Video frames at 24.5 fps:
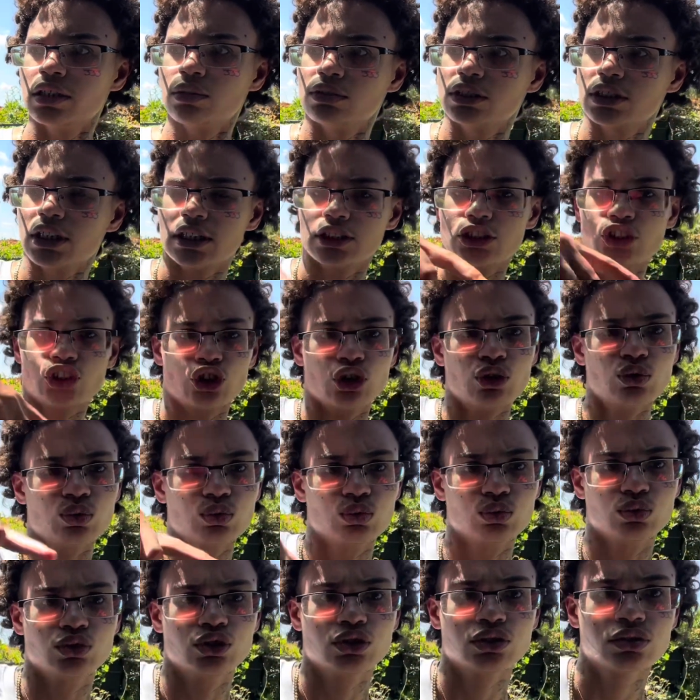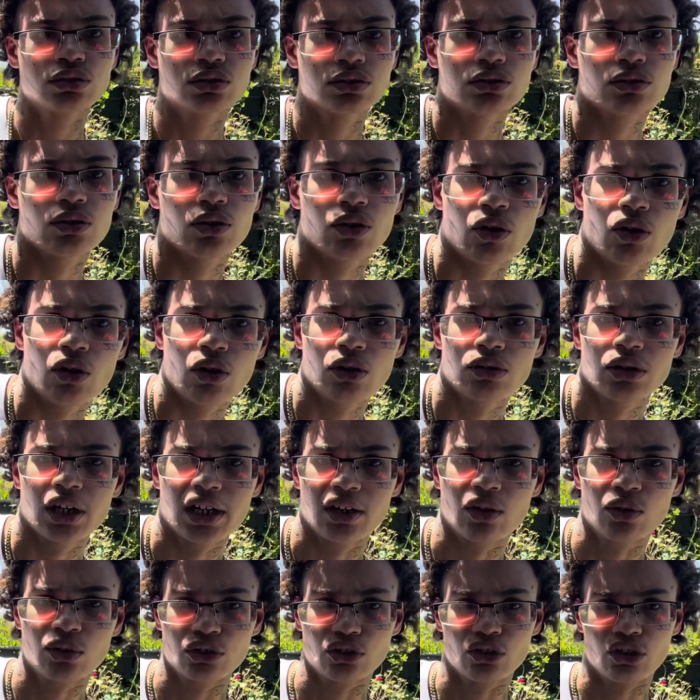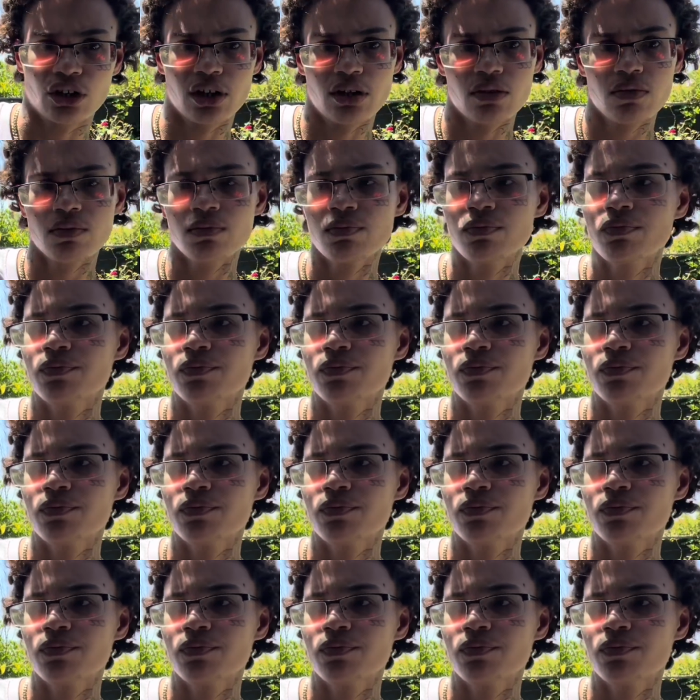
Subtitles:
like circles, like on the ground.